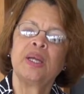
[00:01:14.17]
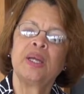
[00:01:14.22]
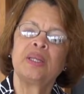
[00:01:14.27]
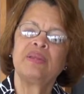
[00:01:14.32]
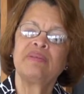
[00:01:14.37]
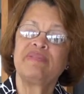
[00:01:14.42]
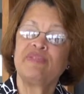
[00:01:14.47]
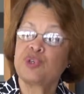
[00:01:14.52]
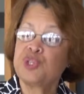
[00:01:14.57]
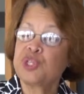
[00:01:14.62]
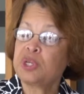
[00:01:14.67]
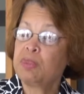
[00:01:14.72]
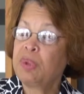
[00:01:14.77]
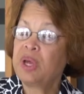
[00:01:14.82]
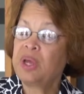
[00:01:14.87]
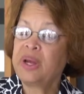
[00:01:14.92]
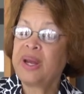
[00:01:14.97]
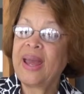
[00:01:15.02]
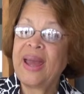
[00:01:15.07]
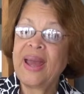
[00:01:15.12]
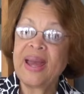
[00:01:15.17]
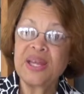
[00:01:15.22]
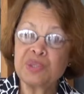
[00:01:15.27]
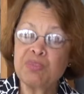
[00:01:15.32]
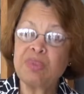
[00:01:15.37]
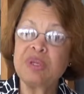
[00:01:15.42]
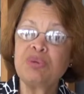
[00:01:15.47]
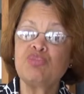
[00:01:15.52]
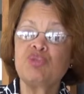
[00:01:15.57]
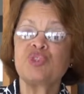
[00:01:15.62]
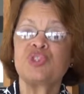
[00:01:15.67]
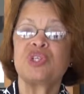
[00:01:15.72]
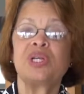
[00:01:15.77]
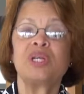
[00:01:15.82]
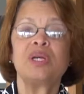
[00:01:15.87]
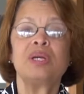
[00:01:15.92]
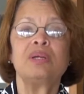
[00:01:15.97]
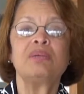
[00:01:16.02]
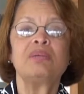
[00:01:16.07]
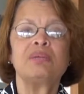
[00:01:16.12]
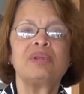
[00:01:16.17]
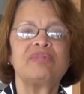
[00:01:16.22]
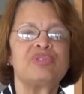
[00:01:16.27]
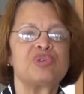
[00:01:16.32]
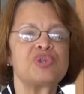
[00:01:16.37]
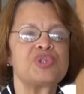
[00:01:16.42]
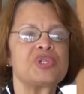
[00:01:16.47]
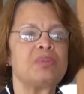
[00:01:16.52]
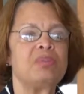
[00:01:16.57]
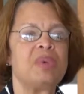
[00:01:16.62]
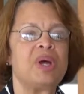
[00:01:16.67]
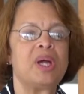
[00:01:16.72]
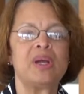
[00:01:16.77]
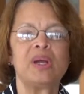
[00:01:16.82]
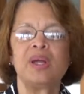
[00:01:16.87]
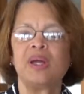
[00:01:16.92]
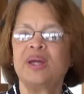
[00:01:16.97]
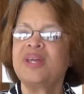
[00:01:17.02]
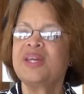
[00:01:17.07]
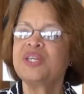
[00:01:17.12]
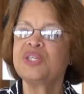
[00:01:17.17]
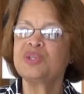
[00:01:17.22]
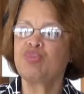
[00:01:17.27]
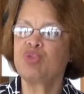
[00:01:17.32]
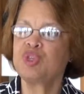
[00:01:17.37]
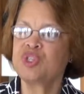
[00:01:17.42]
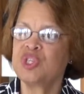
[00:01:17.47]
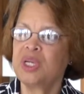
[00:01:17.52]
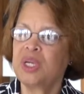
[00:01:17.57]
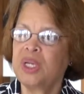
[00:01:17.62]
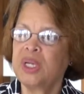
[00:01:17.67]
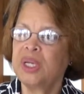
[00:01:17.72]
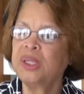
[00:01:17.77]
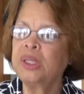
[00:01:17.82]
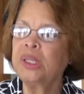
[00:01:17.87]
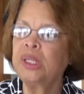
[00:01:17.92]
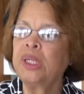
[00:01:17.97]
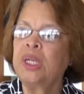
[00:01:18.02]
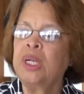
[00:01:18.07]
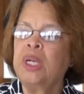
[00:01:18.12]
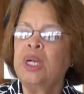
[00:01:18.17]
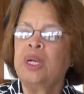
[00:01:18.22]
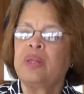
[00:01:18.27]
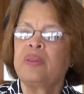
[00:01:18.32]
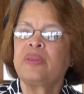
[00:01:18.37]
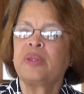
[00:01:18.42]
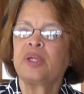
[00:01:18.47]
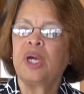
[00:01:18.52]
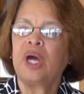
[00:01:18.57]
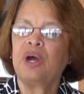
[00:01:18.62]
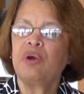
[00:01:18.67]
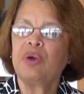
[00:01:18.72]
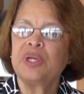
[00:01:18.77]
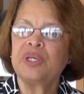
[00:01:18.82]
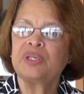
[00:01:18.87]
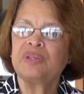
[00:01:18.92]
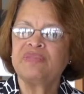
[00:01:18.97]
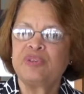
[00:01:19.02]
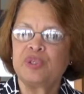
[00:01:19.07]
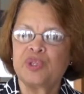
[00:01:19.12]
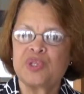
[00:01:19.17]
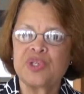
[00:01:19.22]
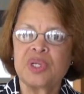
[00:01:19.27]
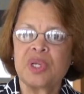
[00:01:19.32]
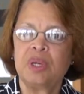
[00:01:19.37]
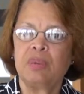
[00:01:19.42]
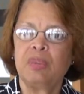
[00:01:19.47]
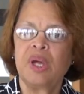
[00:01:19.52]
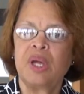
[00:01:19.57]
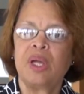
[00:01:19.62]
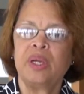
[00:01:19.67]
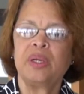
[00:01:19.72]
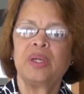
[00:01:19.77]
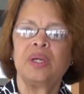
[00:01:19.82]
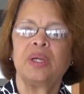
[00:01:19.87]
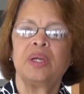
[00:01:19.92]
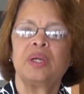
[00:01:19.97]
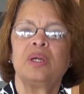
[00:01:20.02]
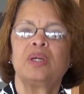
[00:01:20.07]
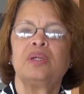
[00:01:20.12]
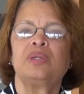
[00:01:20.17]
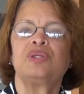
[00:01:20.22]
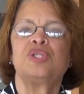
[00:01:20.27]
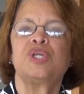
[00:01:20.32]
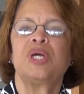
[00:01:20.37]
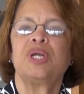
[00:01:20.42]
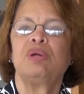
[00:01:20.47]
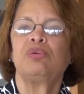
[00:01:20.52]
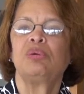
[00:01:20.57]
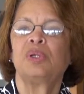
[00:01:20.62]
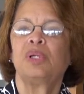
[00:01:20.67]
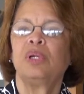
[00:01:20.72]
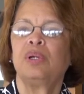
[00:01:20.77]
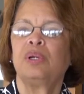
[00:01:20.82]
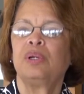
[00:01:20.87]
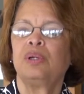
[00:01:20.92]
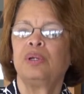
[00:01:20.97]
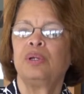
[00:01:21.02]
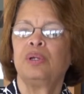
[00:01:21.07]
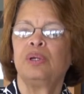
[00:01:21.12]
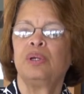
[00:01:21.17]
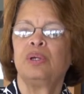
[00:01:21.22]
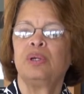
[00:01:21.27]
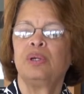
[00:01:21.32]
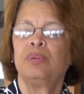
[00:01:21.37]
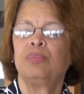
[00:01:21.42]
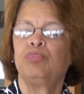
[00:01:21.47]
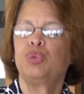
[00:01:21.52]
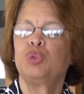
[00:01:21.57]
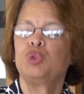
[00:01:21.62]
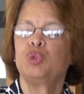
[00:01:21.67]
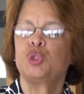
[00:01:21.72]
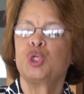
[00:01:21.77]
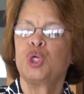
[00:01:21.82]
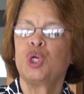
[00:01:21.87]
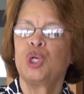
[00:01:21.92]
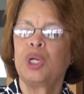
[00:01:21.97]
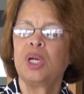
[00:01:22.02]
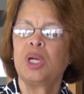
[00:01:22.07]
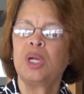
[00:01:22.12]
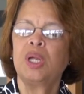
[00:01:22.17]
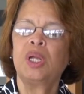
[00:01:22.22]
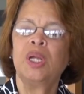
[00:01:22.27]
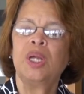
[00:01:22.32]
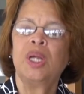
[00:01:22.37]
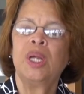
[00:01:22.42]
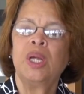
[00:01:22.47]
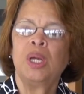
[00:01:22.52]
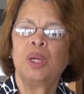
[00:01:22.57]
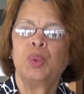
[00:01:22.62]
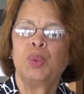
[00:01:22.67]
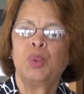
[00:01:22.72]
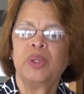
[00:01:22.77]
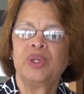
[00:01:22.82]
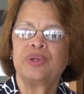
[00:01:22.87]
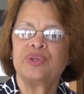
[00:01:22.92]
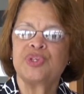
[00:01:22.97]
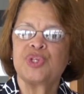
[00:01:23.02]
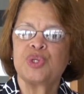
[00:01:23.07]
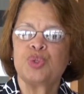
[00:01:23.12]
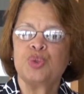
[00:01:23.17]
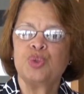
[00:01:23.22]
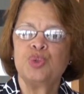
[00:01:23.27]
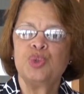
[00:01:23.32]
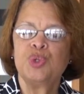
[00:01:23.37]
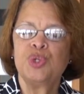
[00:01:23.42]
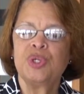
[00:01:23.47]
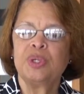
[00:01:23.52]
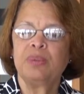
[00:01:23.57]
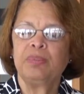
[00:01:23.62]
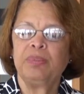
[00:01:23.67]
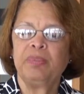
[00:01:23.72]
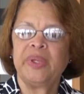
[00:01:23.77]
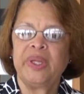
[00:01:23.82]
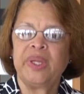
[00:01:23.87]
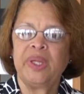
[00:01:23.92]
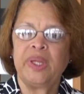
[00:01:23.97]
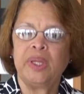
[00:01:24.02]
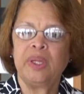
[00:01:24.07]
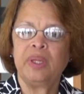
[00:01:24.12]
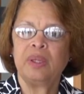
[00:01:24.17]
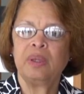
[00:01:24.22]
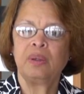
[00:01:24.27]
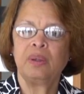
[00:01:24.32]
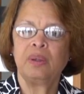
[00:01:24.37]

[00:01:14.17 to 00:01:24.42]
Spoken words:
the force commander has been Brazilian, the force commander is Brazilian. The current force commander, General Pujol, will soon be